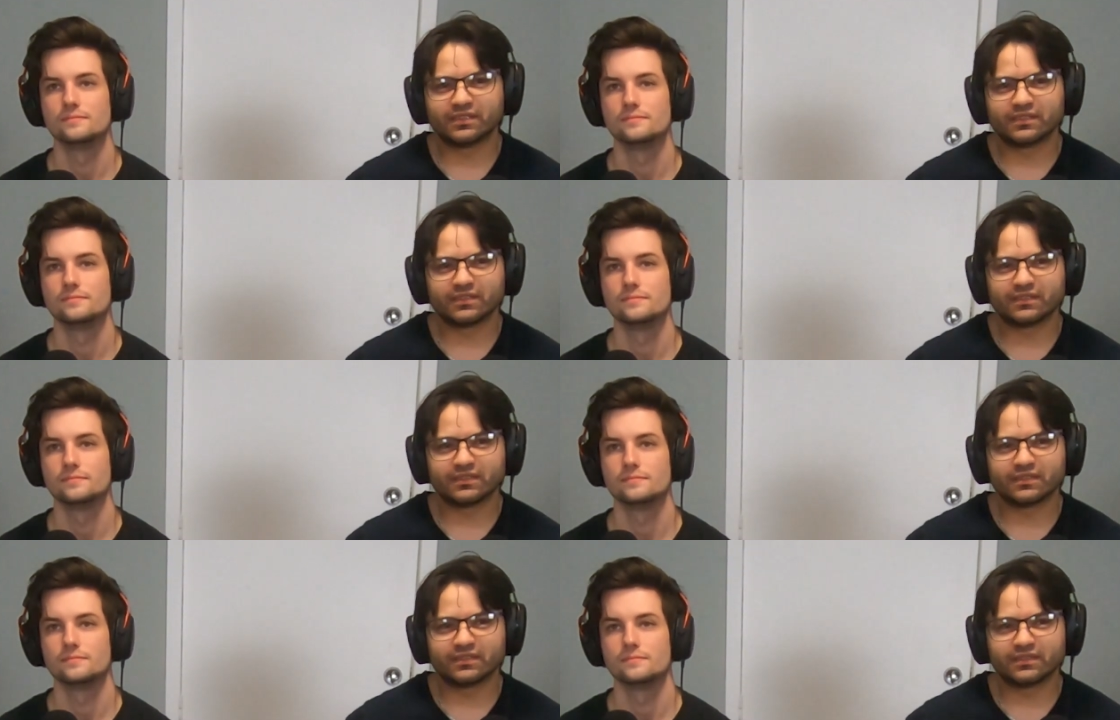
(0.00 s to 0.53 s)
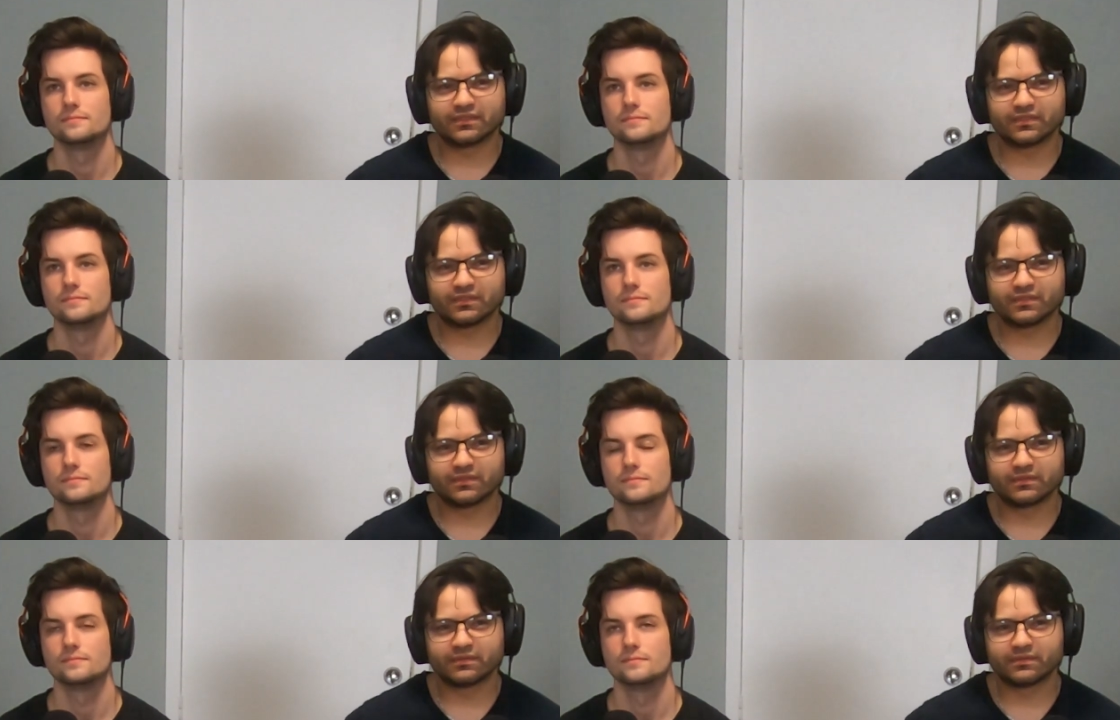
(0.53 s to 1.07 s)

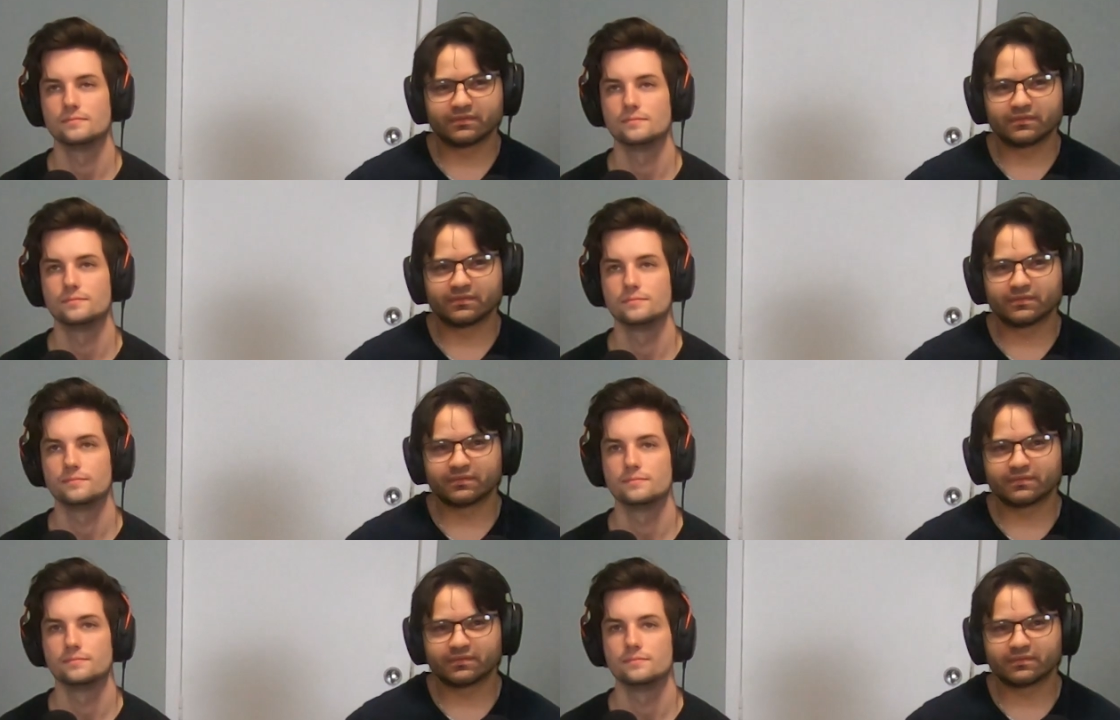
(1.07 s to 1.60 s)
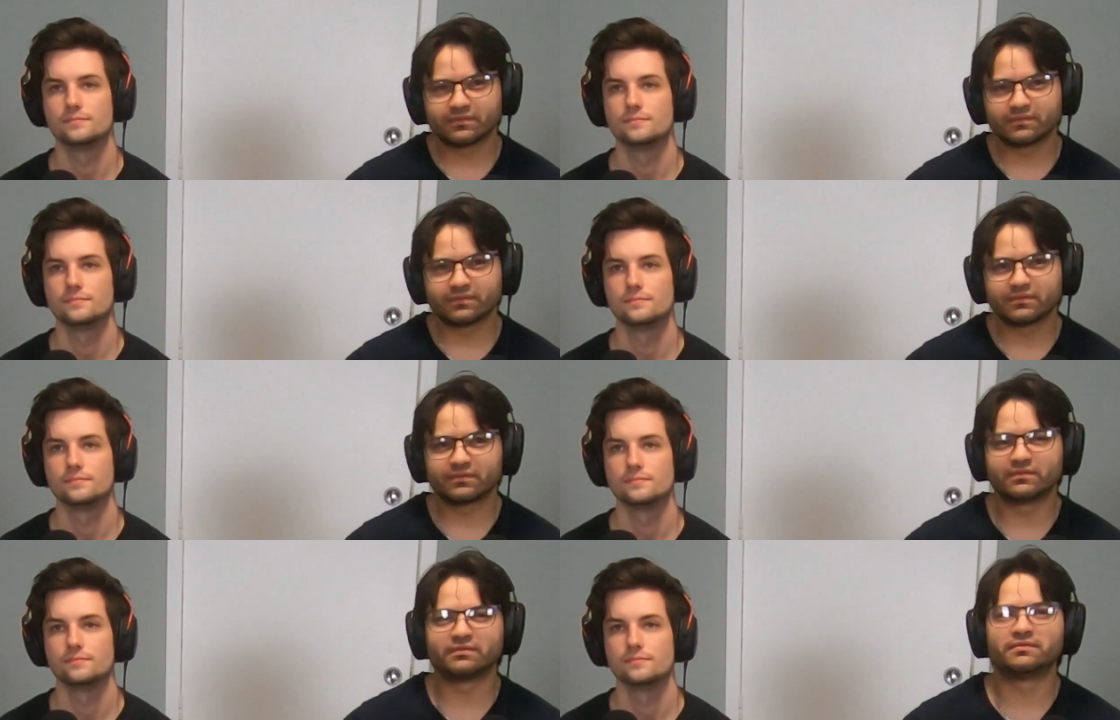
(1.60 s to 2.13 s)

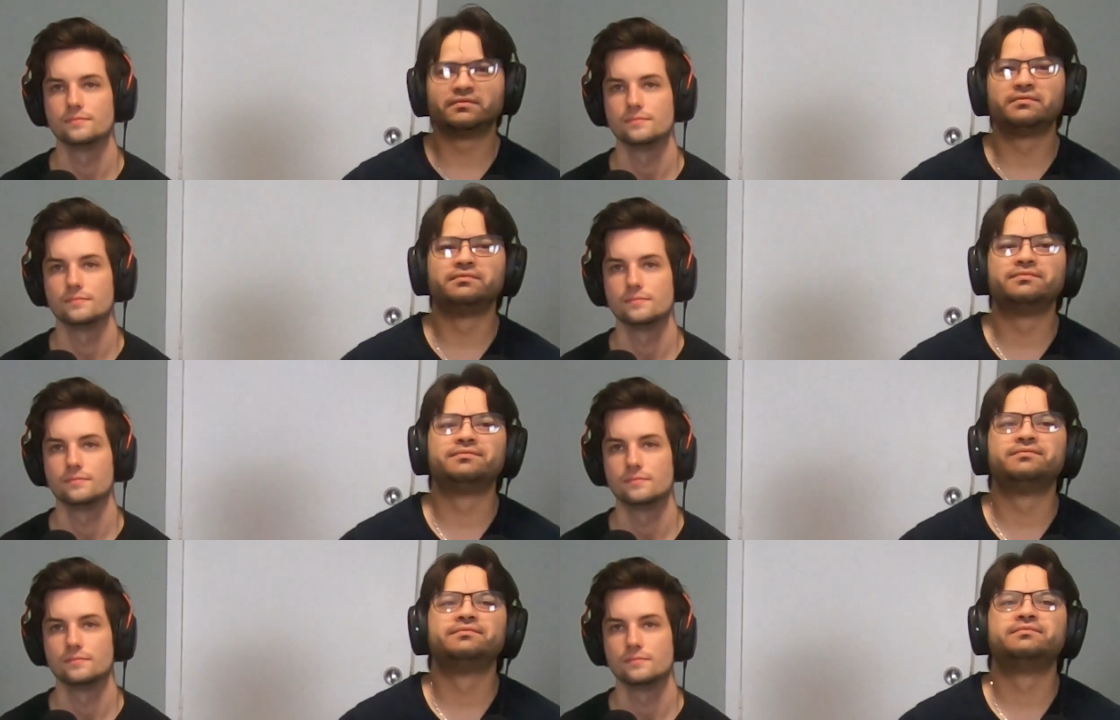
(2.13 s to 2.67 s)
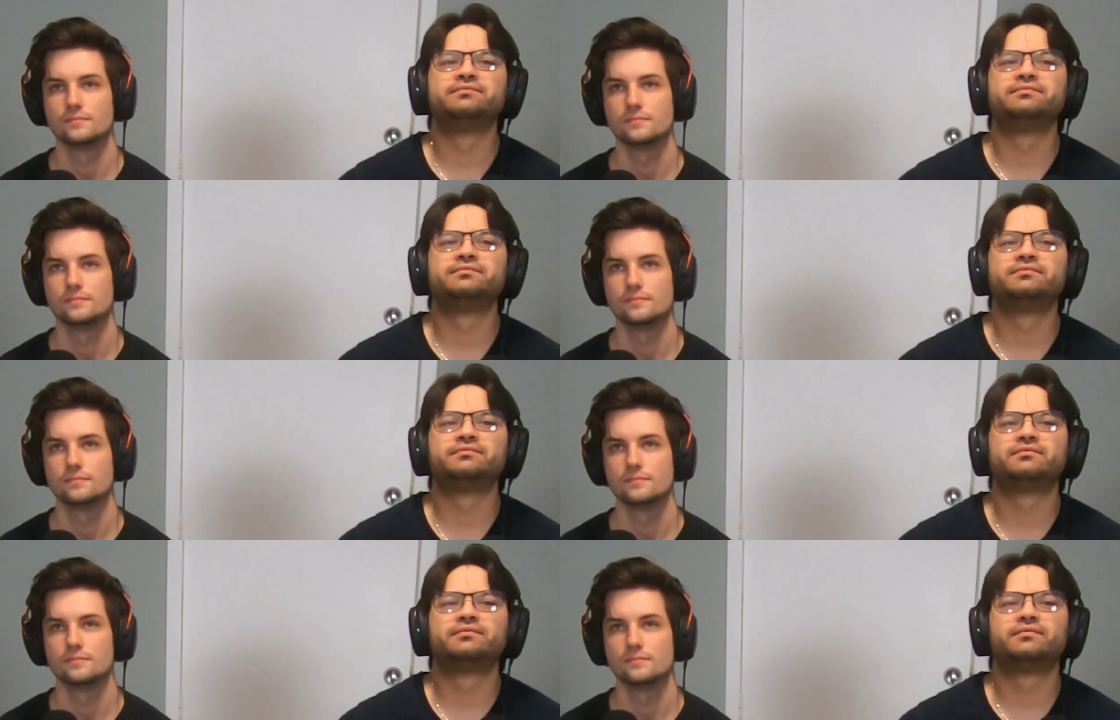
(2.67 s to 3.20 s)

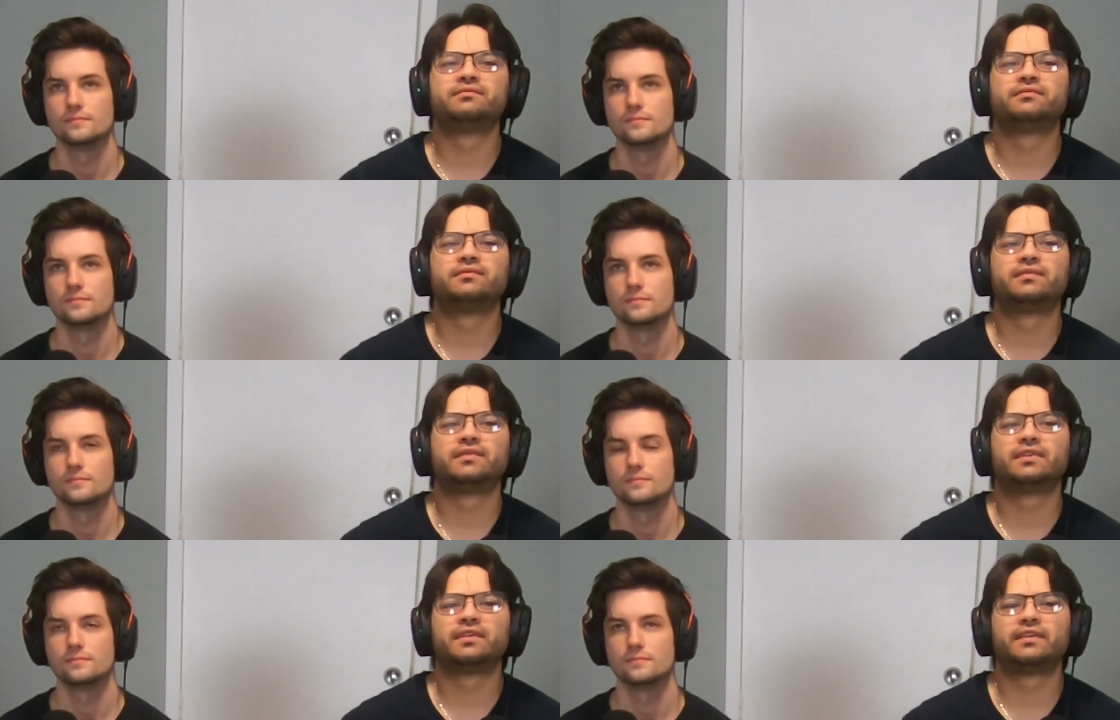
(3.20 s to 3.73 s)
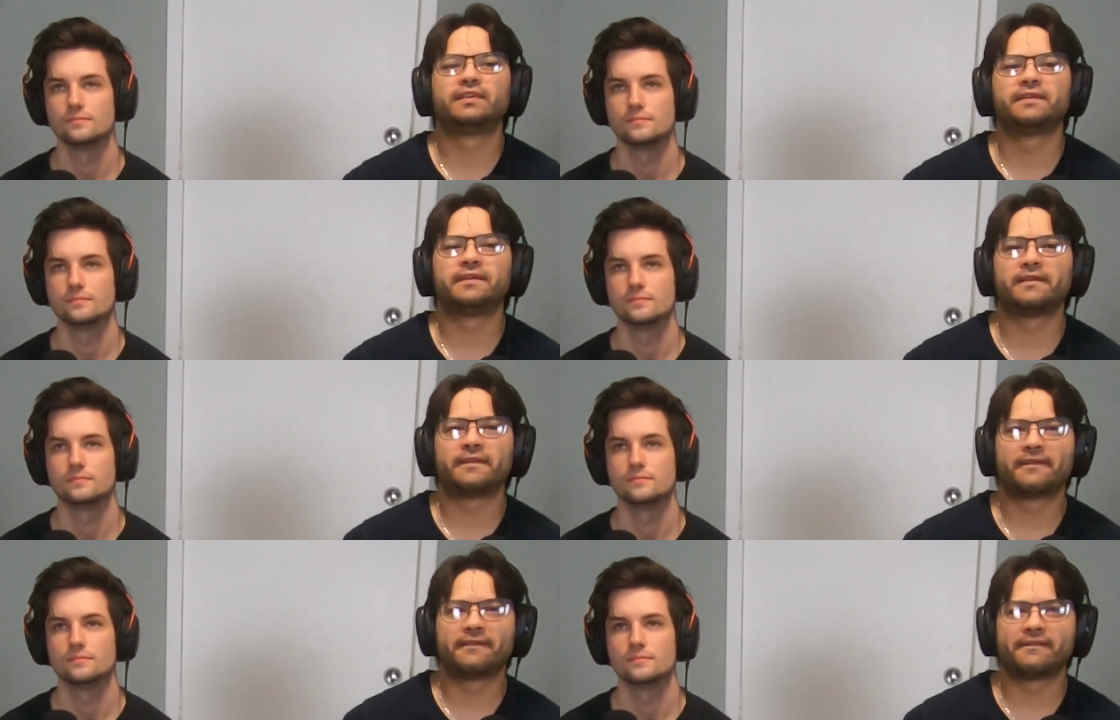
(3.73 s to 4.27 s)

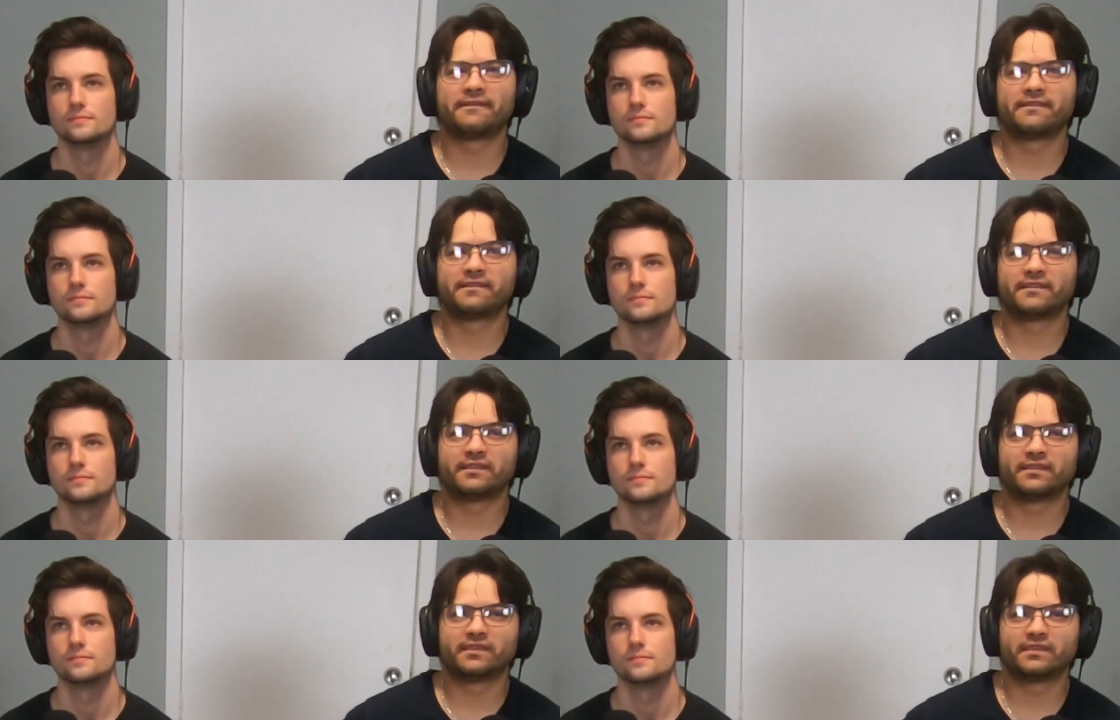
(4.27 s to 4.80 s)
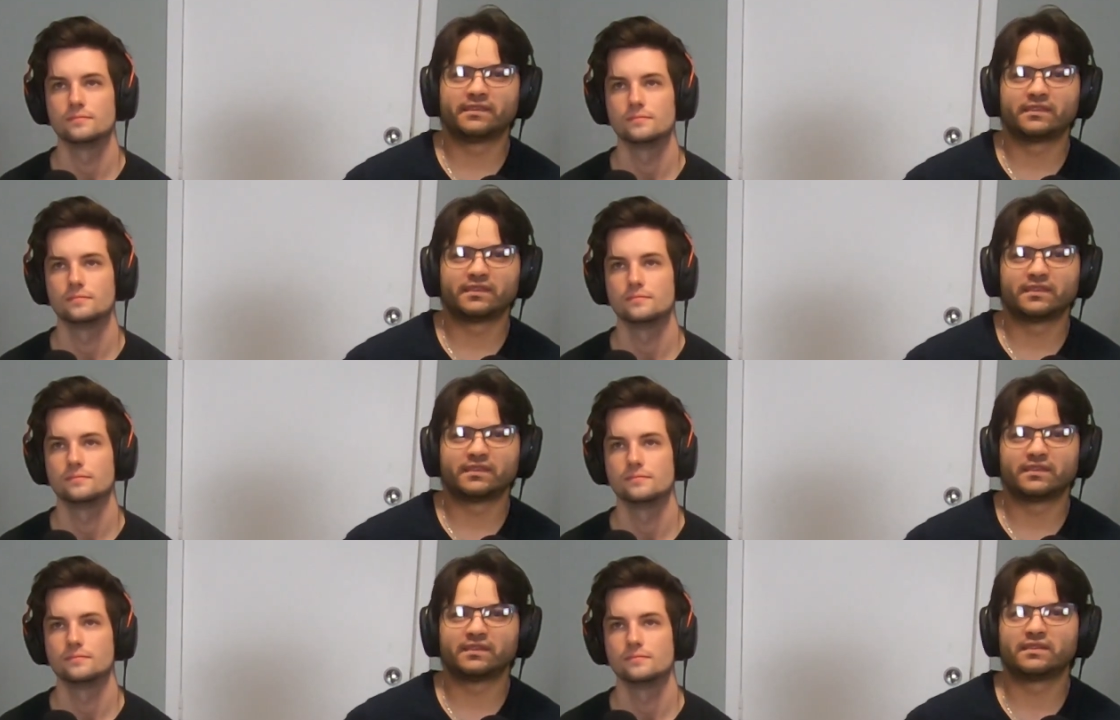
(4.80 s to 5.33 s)

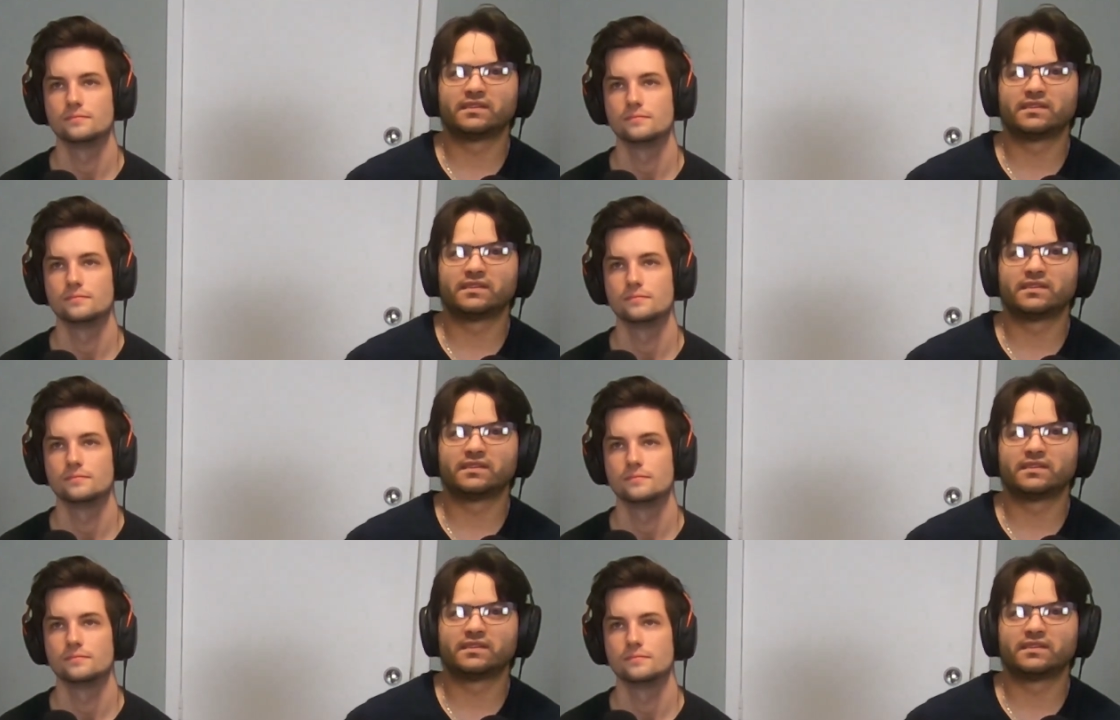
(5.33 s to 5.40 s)
[no speech]